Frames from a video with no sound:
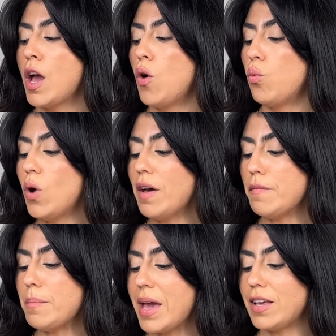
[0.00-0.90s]

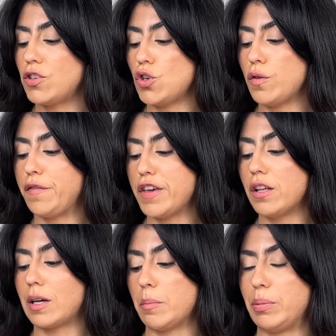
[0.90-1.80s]
What makes you
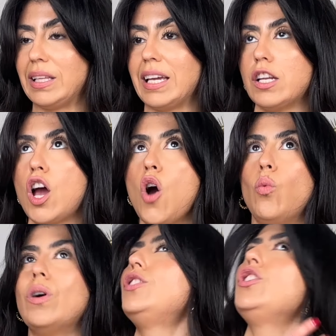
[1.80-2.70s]
feel complete?
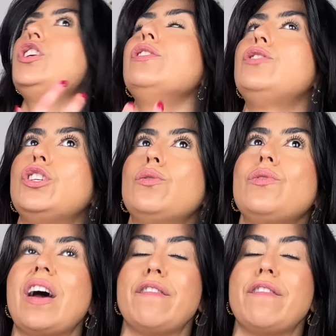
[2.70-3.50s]
What do you do that